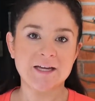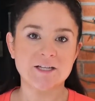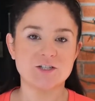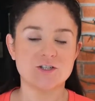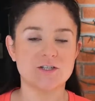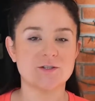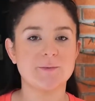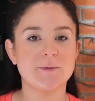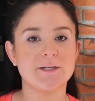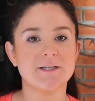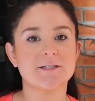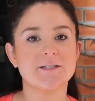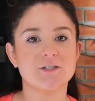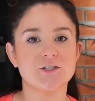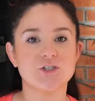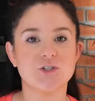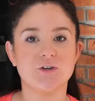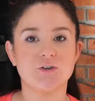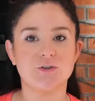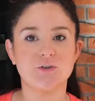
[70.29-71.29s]
Just wanted to
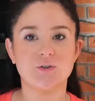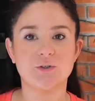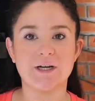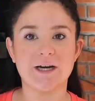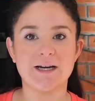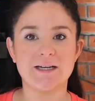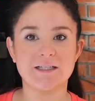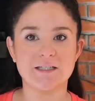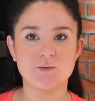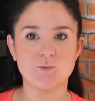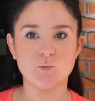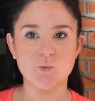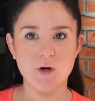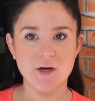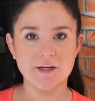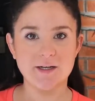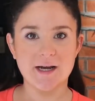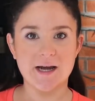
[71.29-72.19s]
show you guys what